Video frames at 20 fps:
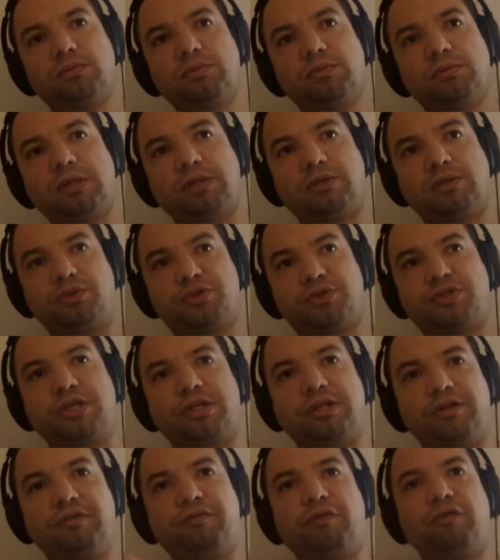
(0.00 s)
Like, do you set
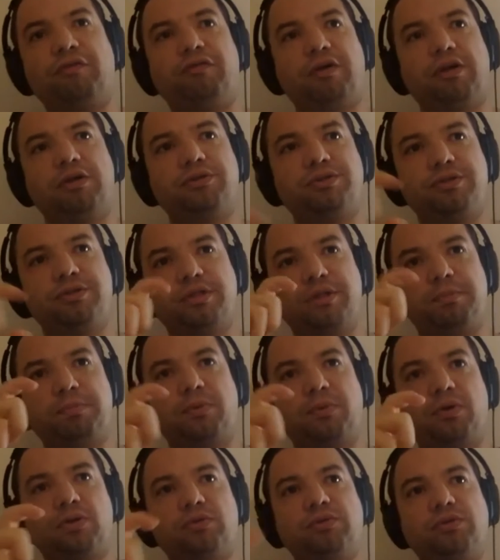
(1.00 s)
default values in the
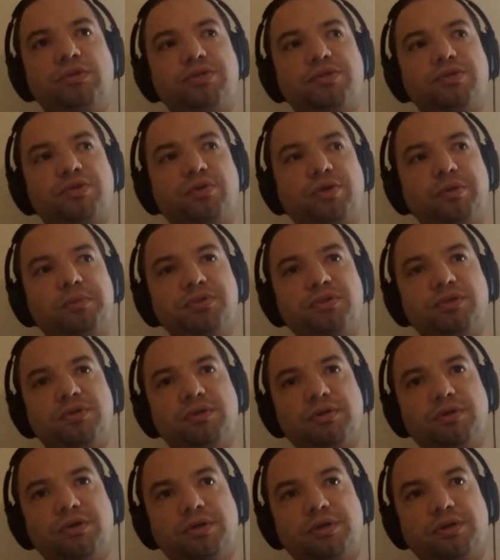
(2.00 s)
proto description,
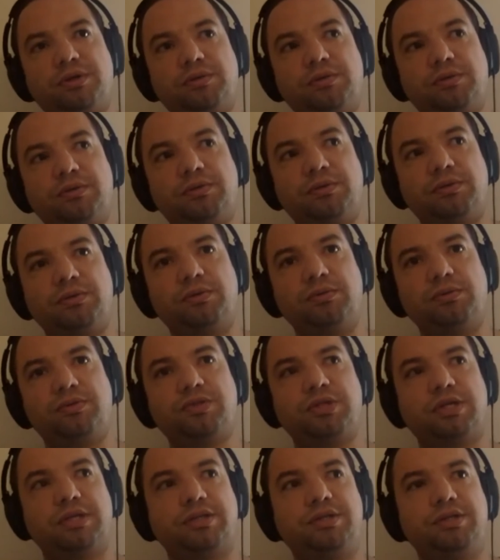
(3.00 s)
or you
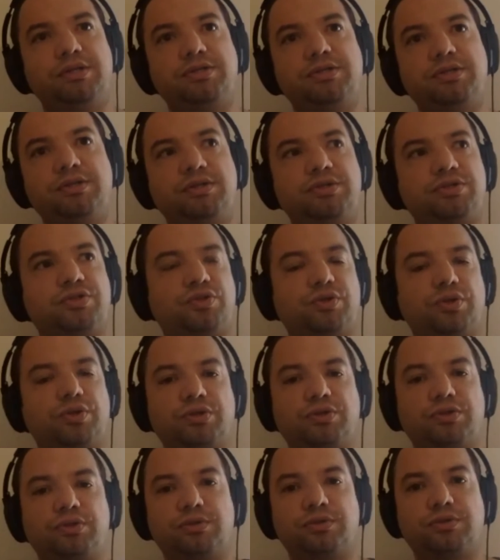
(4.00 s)
set these in
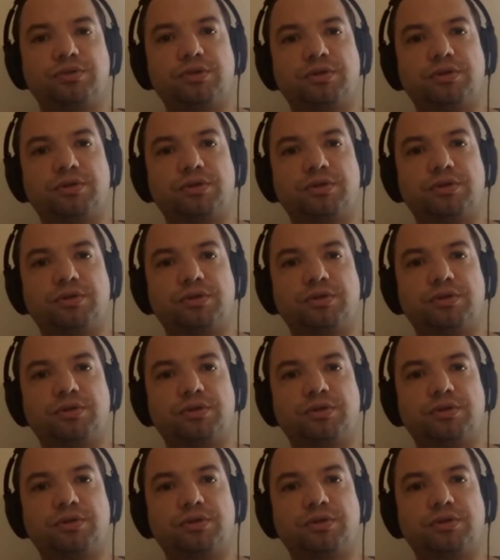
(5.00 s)
structures?